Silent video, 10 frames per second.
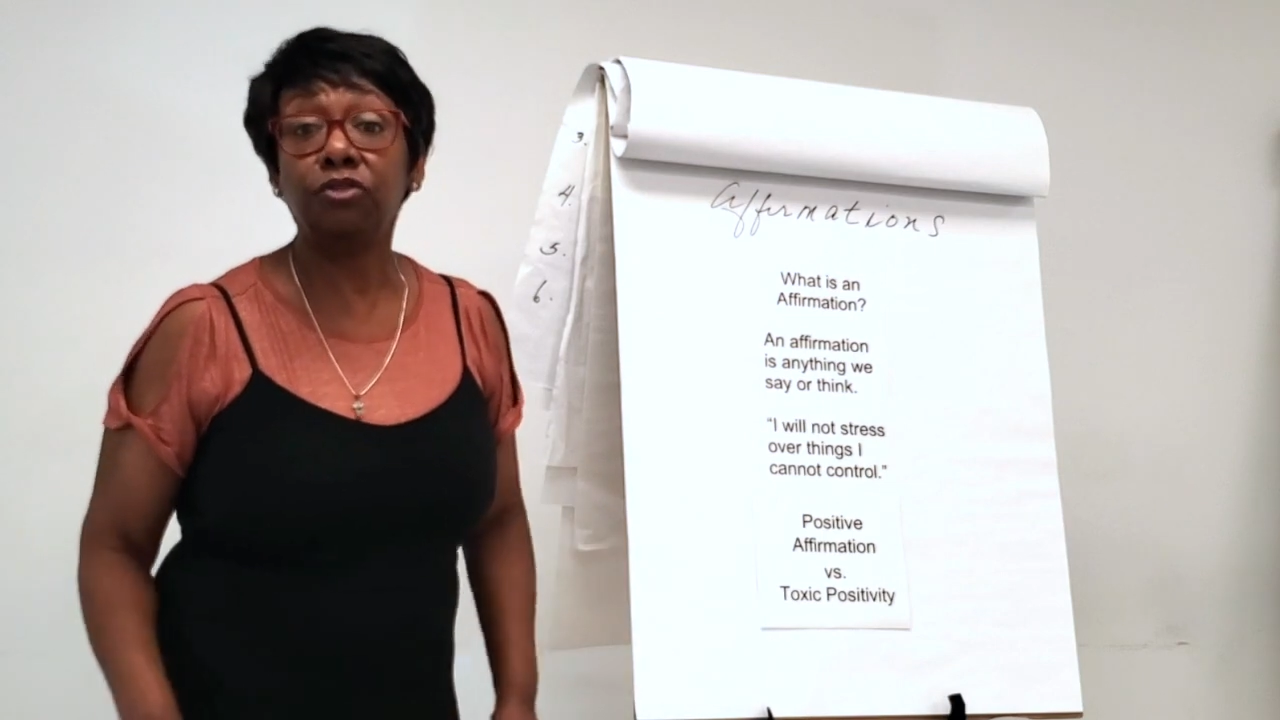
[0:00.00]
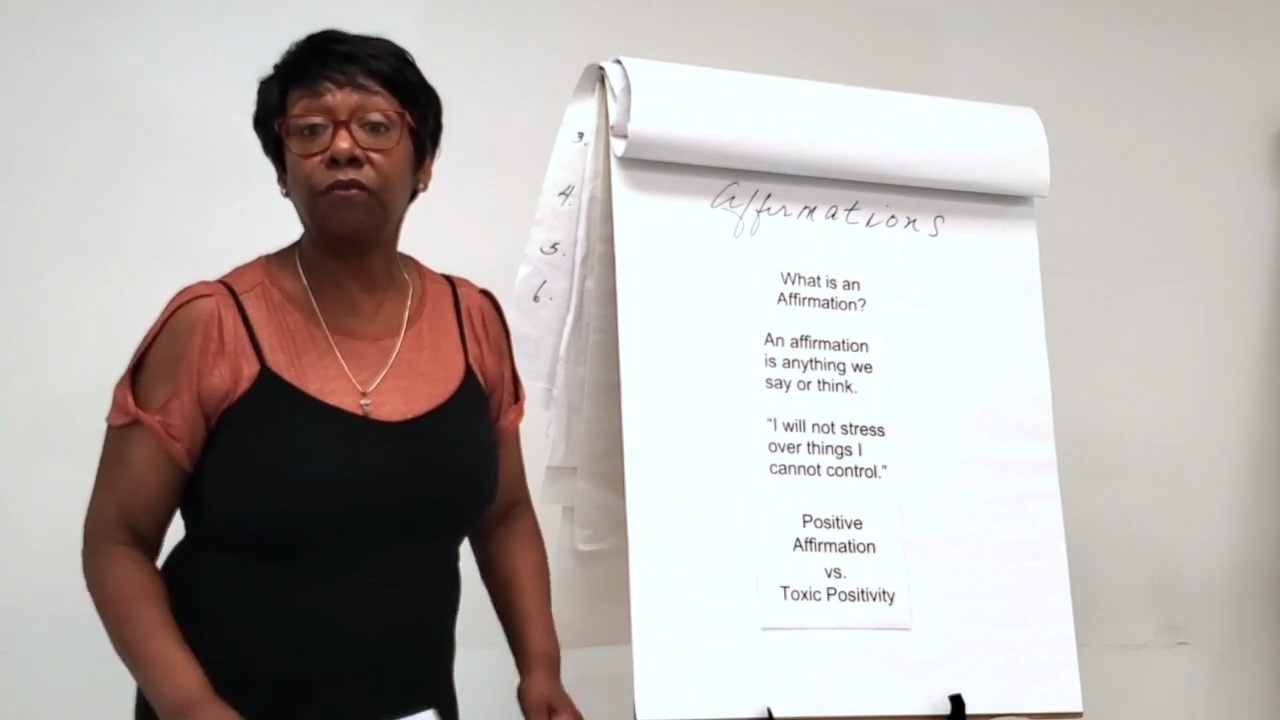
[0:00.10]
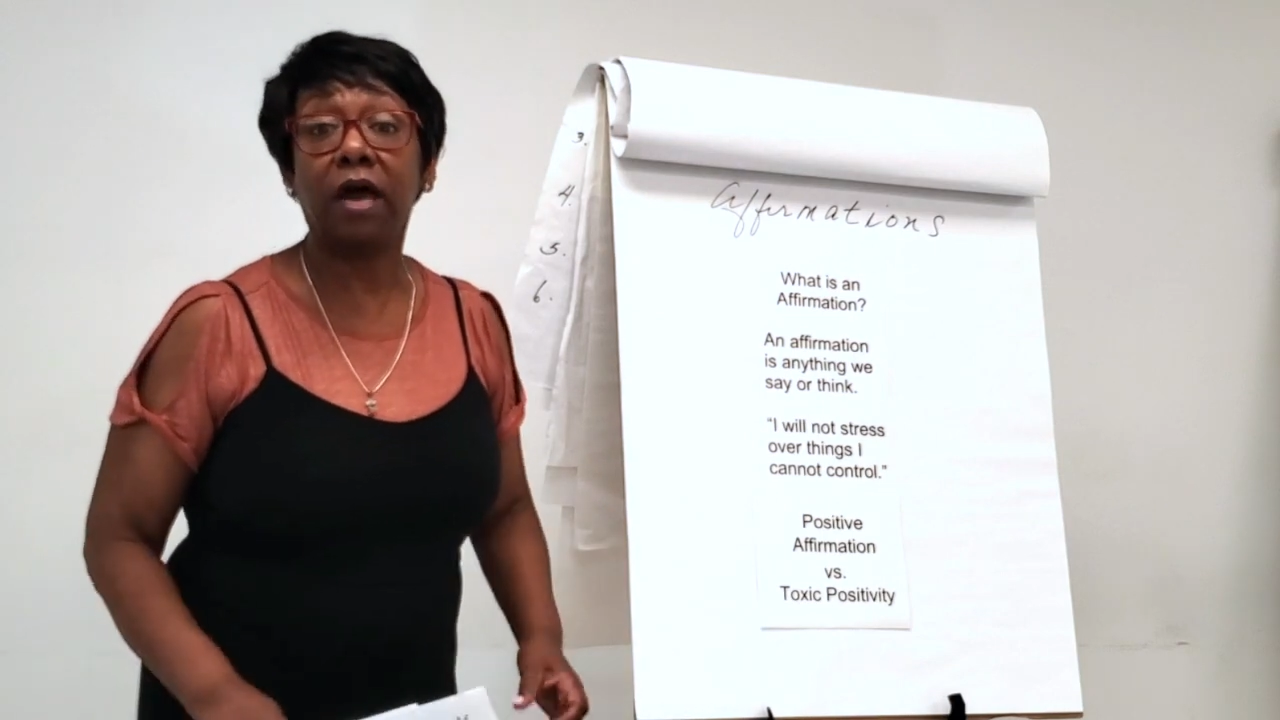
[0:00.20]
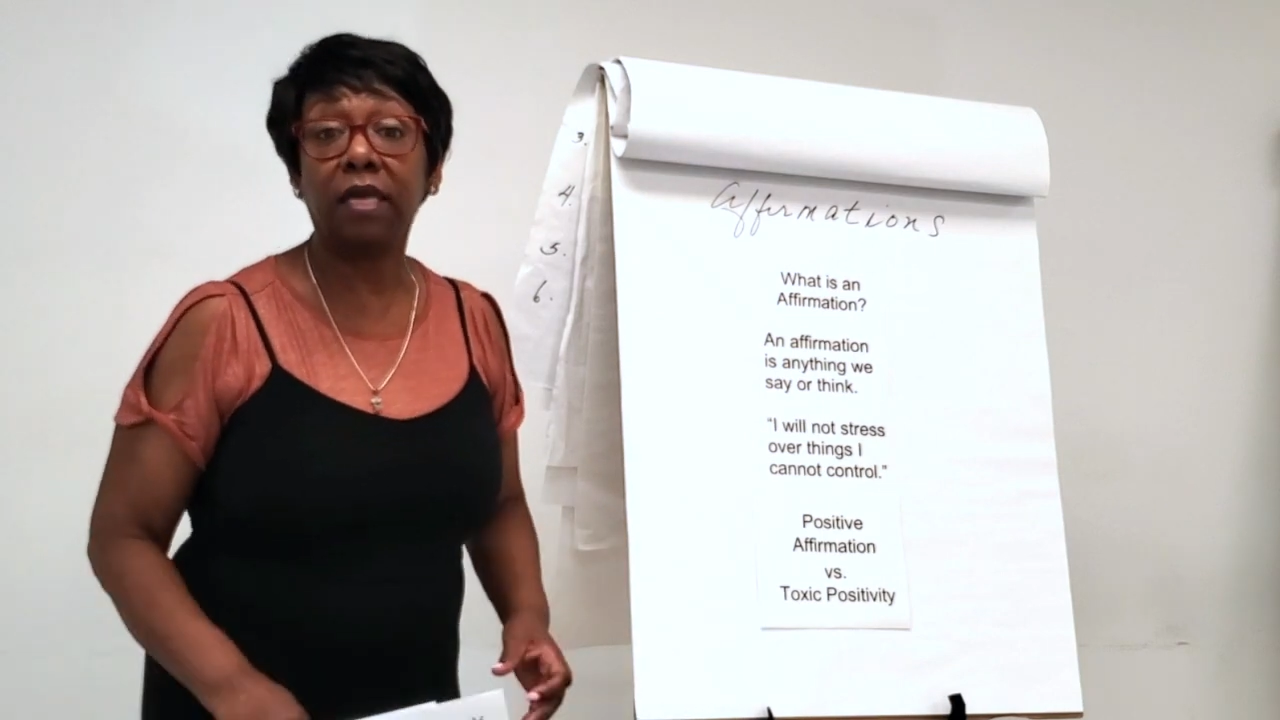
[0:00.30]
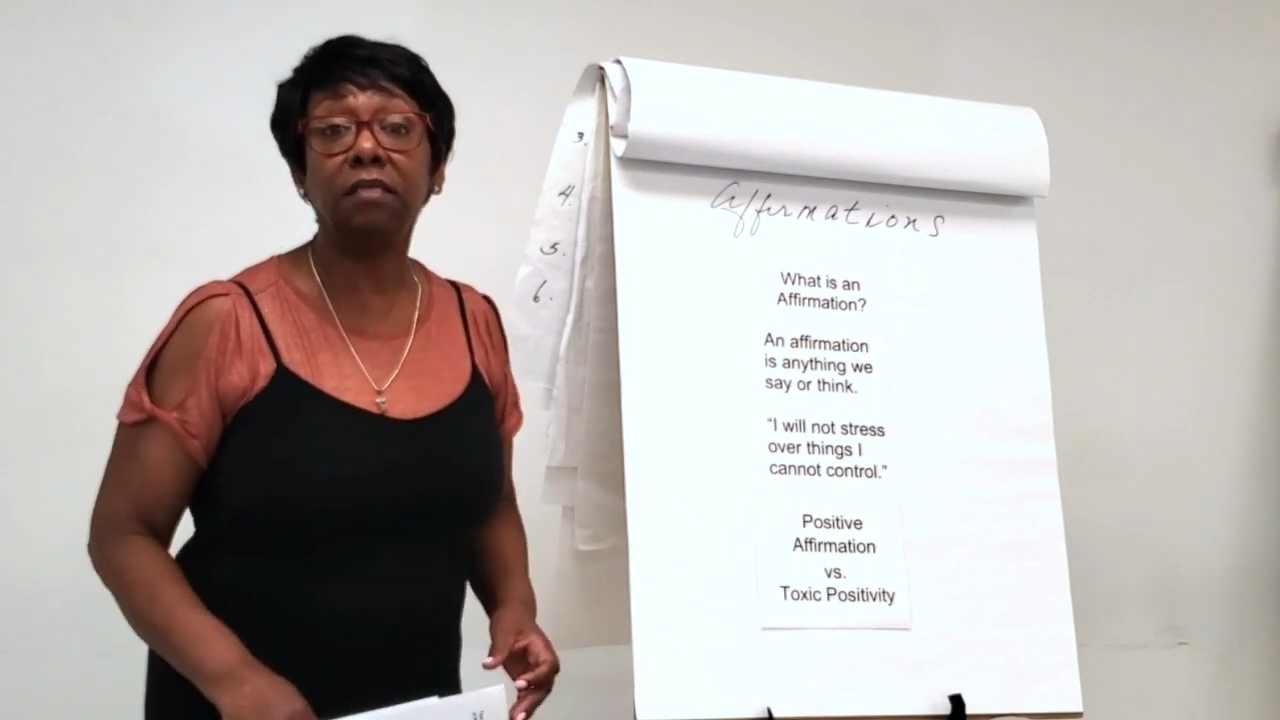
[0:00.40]

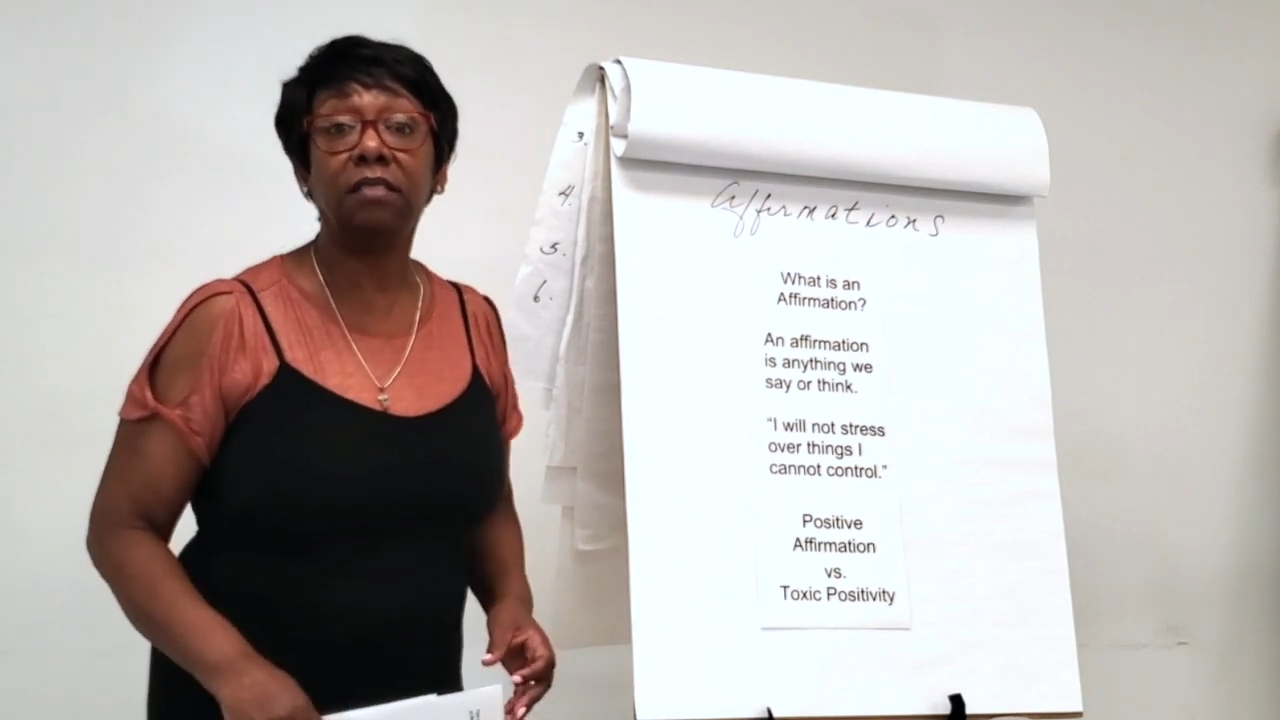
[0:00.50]
trying